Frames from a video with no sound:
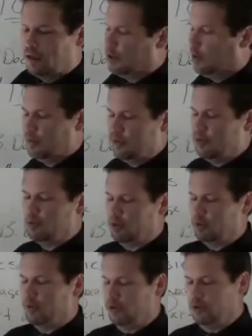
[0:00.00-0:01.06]
You always hear me
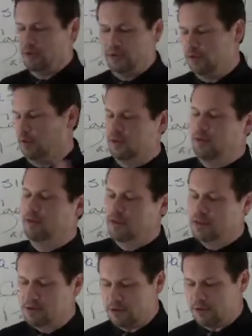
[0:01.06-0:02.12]
refer to them as those evil
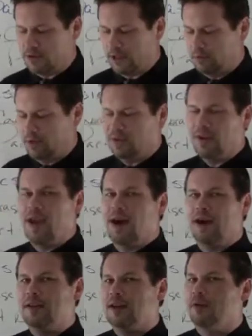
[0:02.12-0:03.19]
insurance companies.
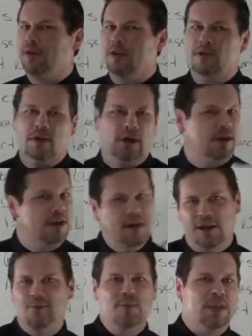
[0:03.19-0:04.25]
I tell folks, look,
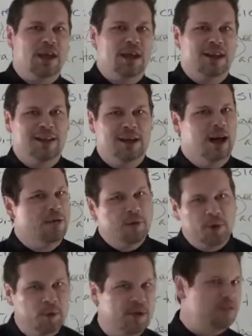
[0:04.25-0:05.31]
the
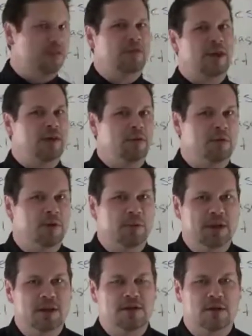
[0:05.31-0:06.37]
government wants to save you from
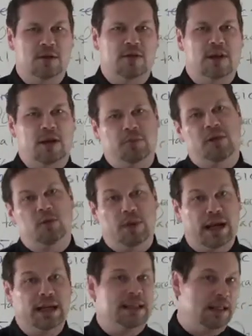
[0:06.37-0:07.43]
the insurance companies,
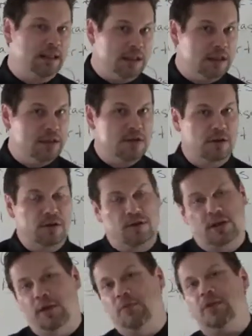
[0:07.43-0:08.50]
but I think the insurance
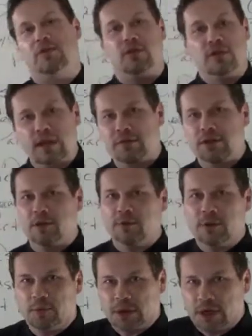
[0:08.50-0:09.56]
companies are saving you
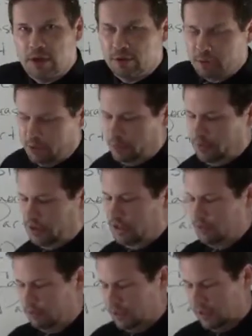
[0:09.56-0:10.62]
from the government when you
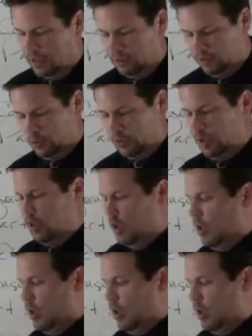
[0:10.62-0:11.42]
get right down to it.